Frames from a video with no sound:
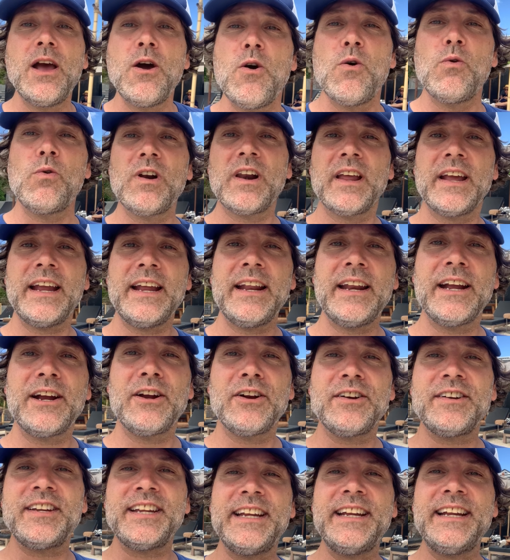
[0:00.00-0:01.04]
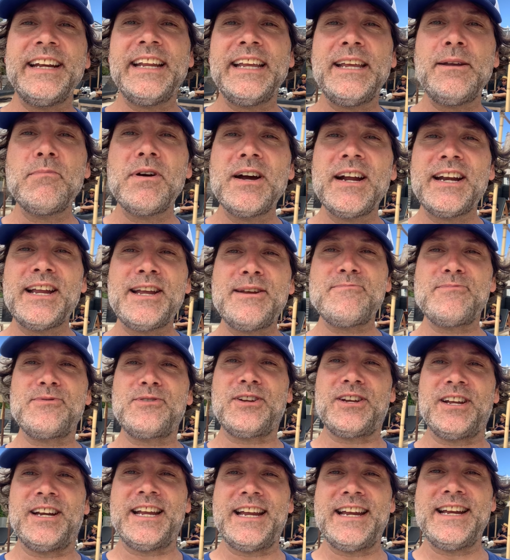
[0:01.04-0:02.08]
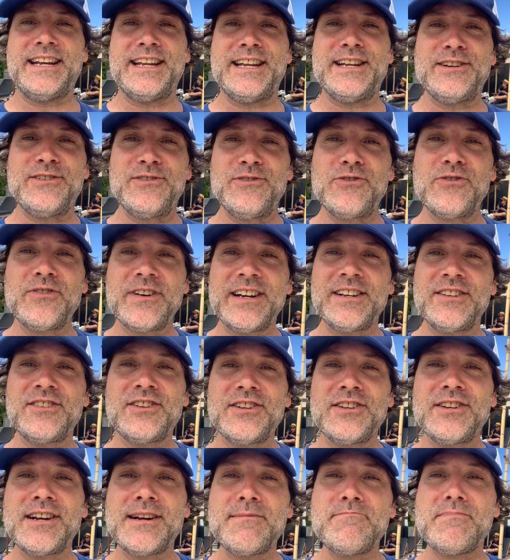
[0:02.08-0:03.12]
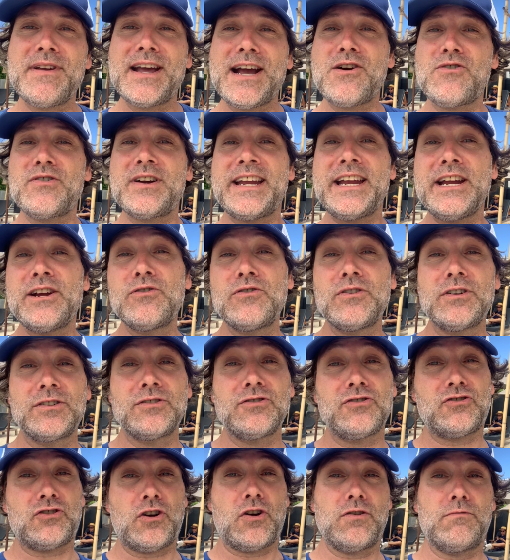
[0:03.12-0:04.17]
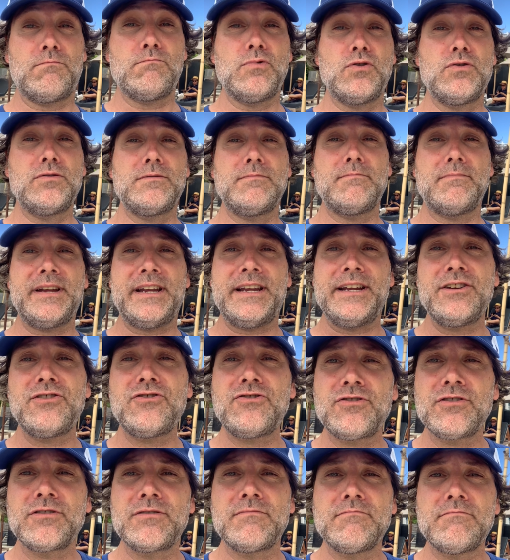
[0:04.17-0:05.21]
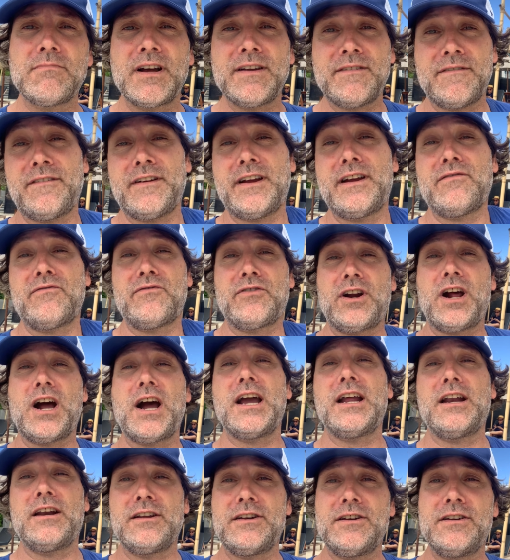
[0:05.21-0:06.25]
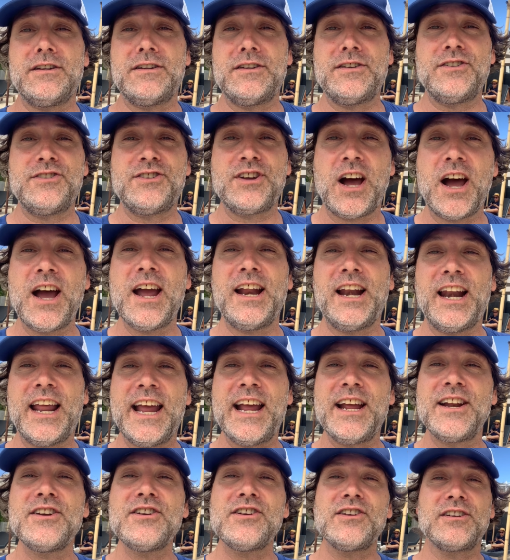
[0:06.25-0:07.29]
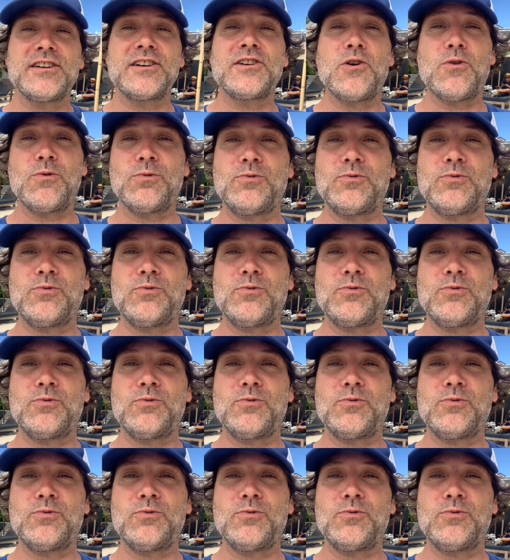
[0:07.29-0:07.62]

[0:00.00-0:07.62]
Well, hey there, Teenee. My name's Canadian Chris, and I'm down here on Chong Mon Beach on my favorite island in Thailand, Koh